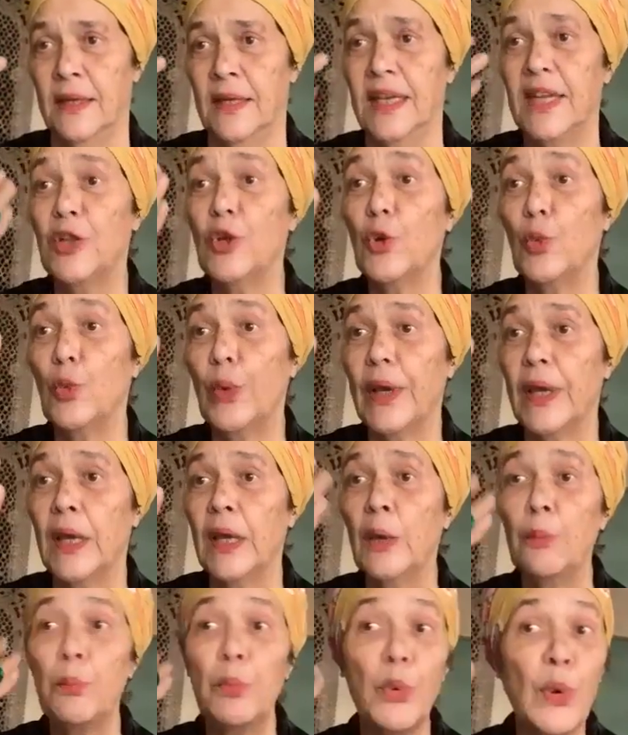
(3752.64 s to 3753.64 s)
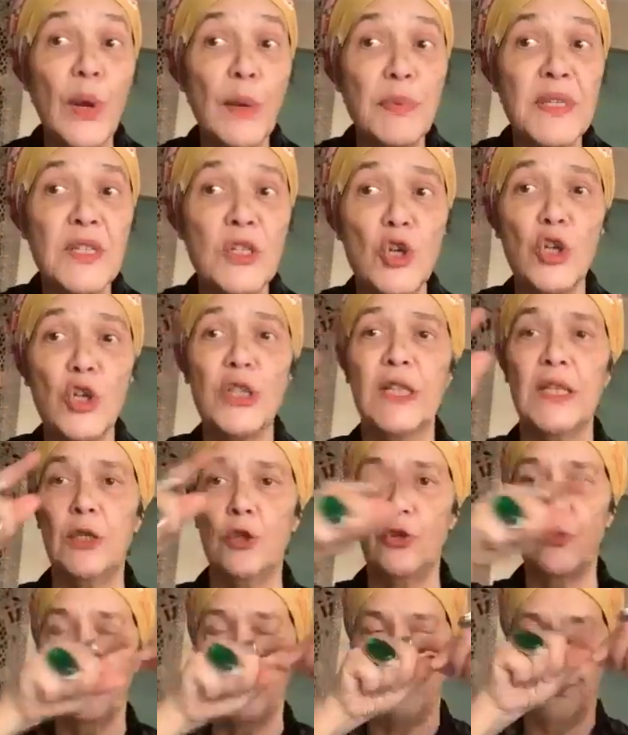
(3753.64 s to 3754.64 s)
in a way, perhaps not
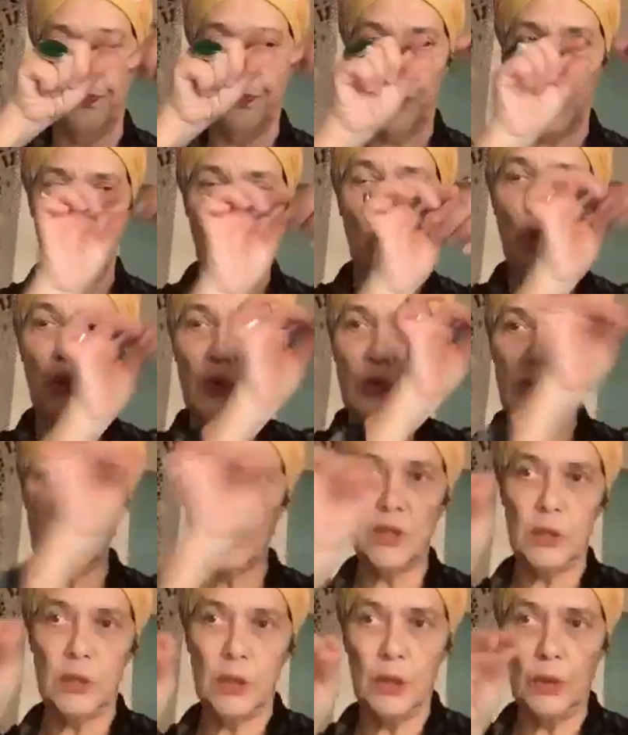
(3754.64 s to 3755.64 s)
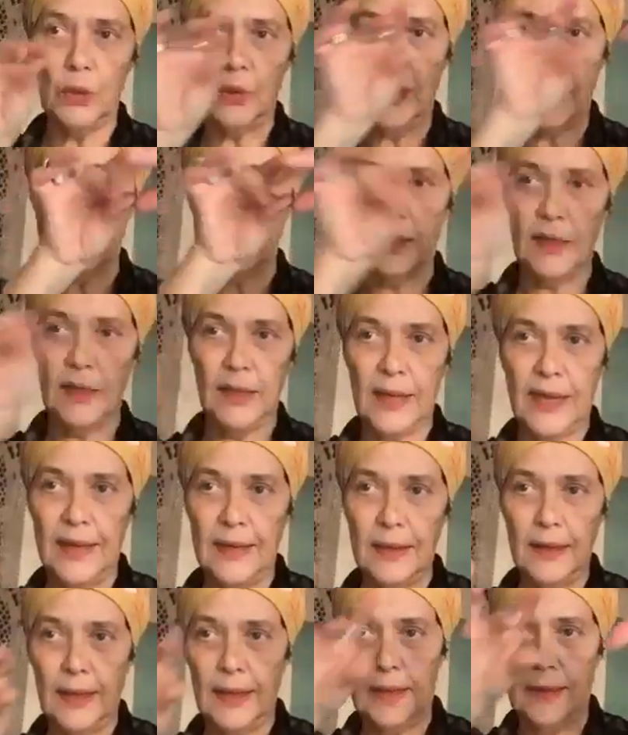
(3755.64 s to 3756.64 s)
in a cause,
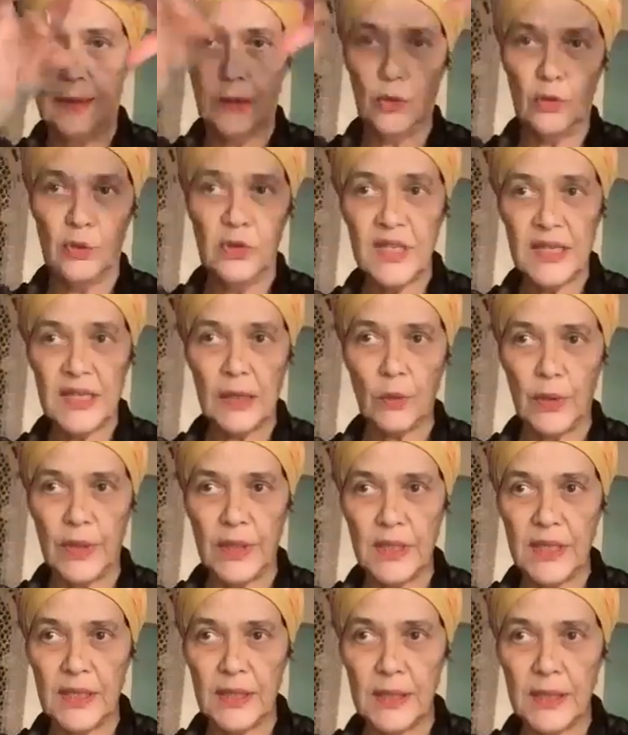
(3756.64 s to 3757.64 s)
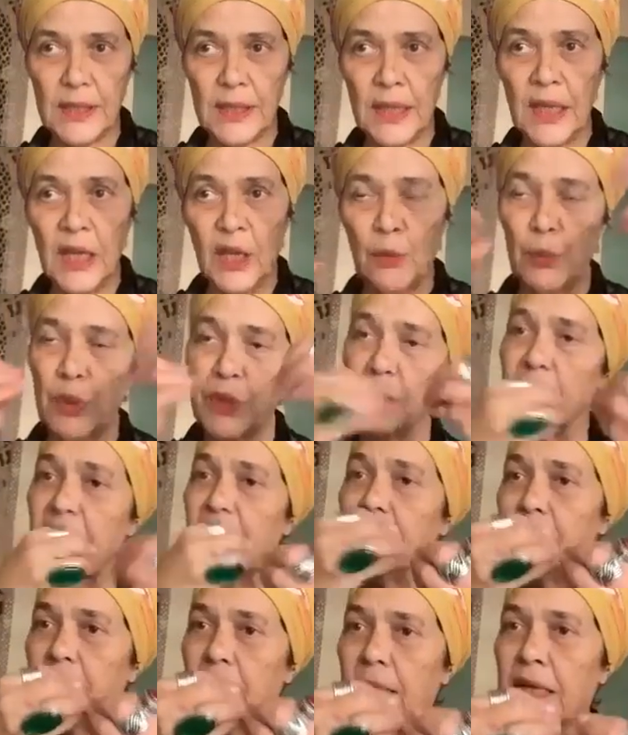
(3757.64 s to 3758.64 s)
and consequences, but
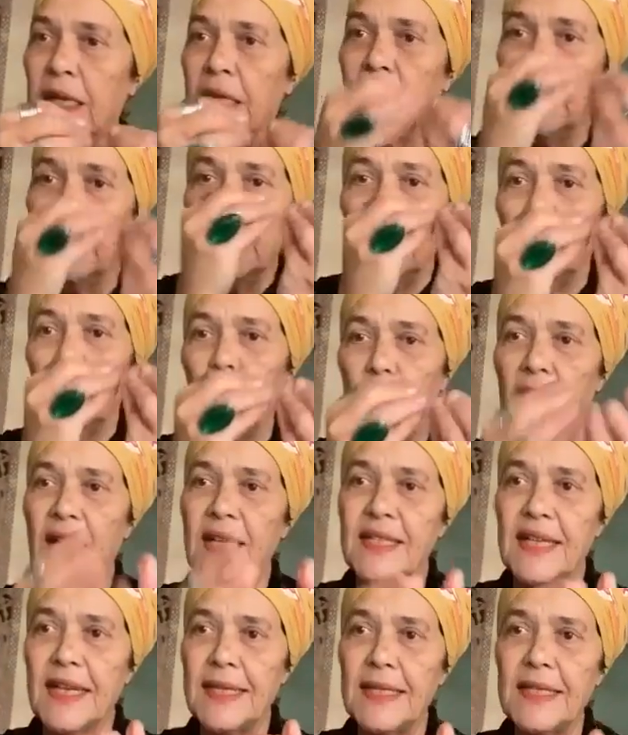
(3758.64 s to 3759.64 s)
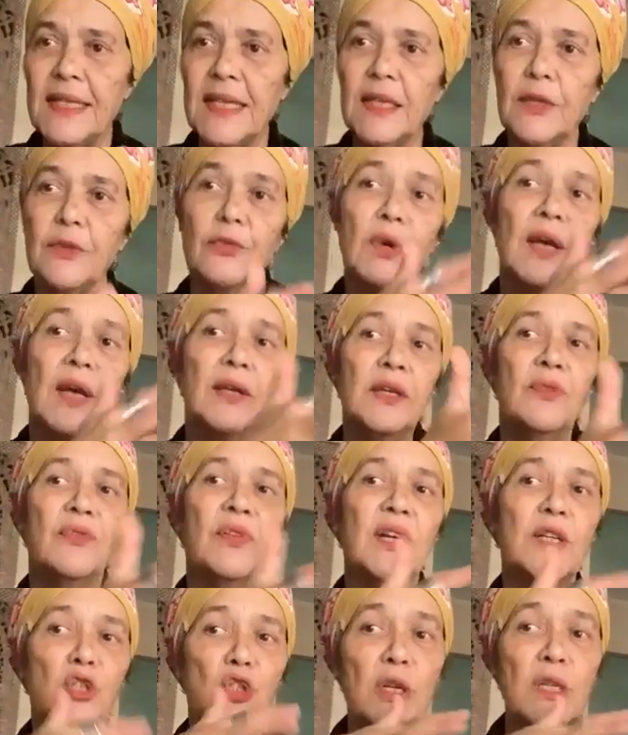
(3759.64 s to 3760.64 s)
that, as I say, if
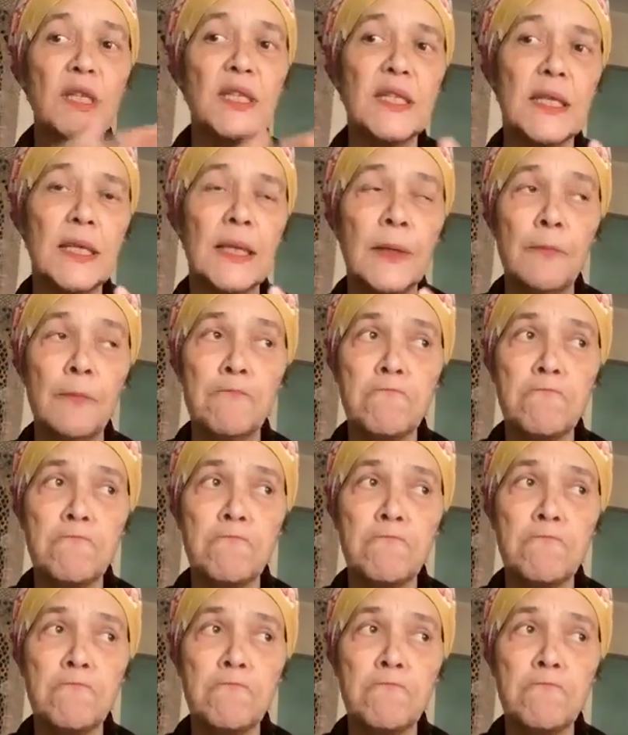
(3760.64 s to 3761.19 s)
I just